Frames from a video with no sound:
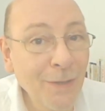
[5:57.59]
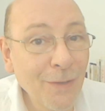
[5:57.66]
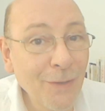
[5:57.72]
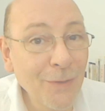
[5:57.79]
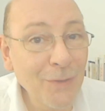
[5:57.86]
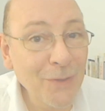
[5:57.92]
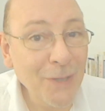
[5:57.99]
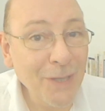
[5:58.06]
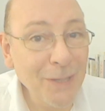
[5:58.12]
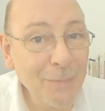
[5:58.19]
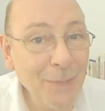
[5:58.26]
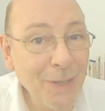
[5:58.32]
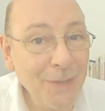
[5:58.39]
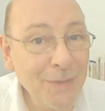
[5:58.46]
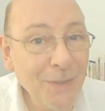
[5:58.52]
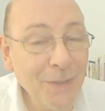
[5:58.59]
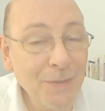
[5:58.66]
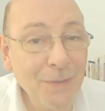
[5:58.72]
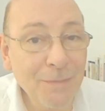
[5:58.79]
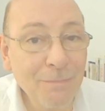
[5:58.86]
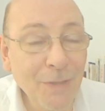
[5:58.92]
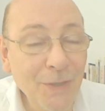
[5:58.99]
on a daily
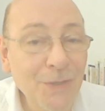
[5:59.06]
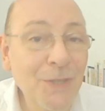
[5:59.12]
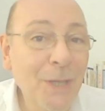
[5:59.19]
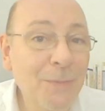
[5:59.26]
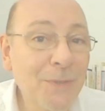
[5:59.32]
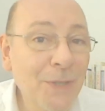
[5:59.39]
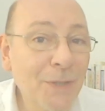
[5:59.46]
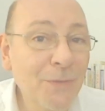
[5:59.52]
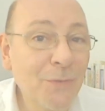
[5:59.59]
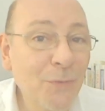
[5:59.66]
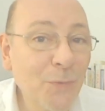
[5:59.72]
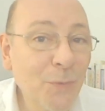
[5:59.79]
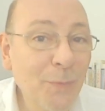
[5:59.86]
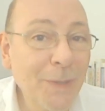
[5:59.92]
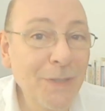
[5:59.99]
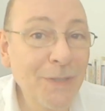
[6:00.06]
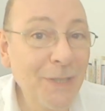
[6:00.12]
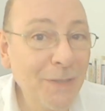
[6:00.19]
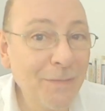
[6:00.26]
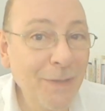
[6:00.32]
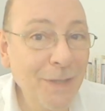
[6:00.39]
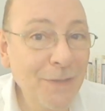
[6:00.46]
basis, and step six was all about
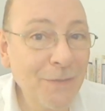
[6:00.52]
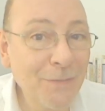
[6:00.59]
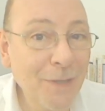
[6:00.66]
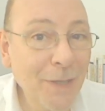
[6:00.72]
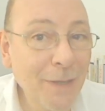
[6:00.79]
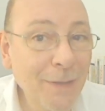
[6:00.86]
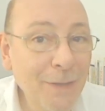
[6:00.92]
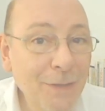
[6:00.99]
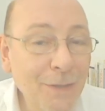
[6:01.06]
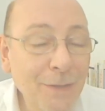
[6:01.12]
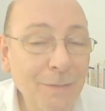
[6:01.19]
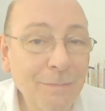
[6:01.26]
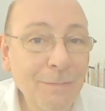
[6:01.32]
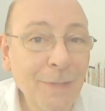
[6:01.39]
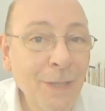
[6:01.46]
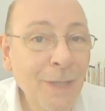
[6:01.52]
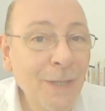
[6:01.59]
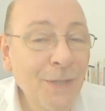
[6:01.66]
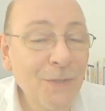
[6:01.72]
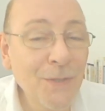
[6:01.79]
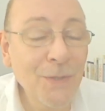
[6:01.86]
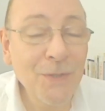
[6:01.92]
defects of character.
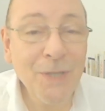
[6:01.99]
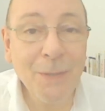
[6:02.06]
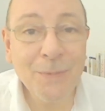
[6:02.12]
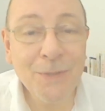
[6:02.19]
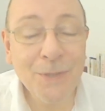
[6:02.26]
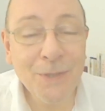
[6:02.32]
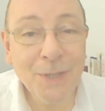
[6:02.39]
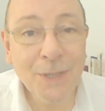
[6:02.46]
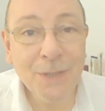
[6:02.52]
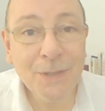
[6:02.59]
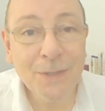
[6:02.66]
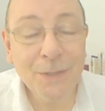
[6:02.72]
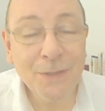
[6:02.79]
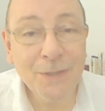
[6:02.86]
So steps and six and